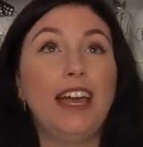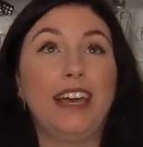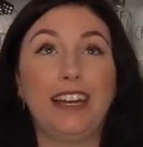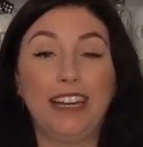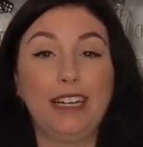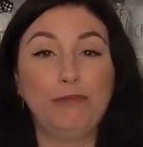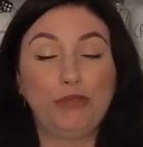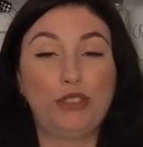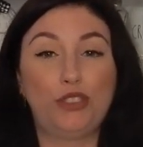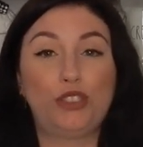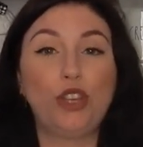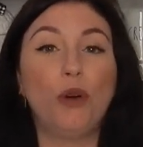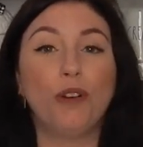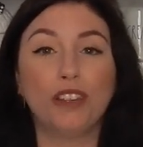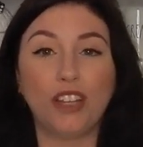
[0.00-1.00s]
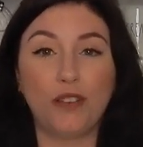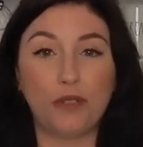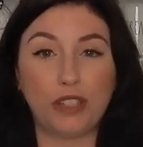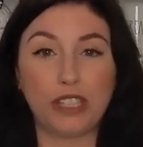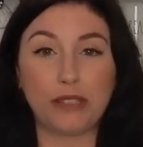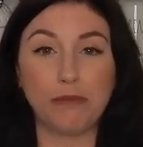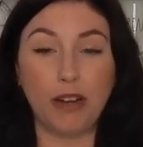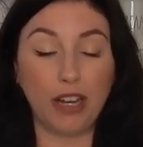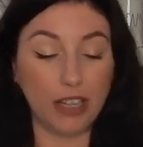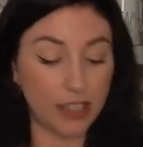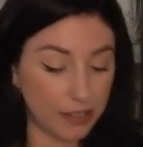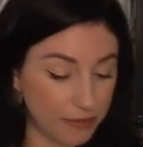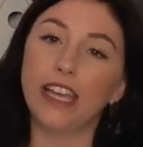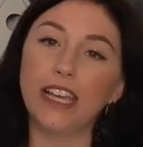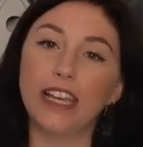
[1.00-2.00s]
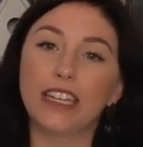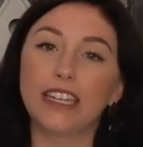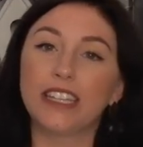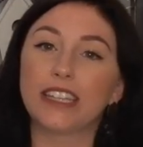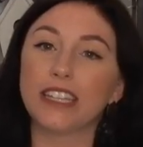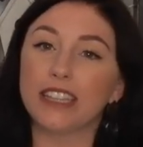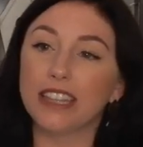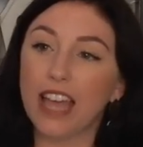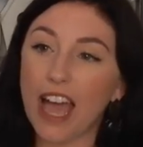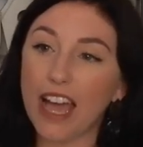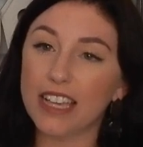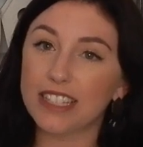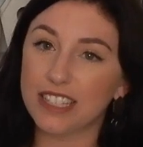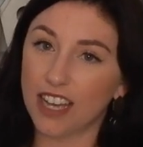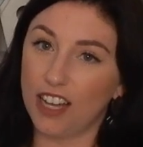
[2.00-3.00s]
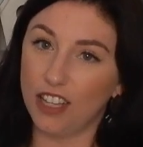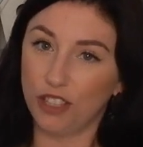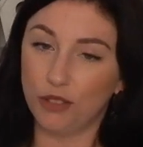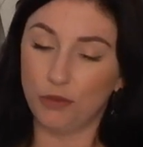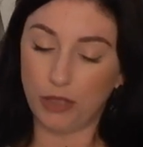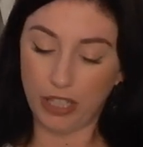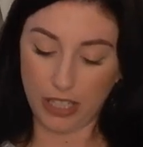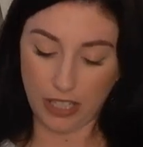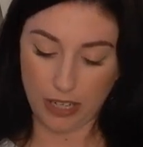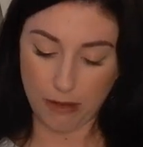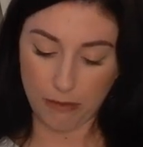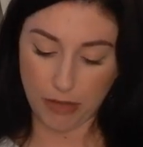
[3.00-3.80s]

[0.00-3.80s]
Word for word: And I'm so in love with this mug. And the last Halloween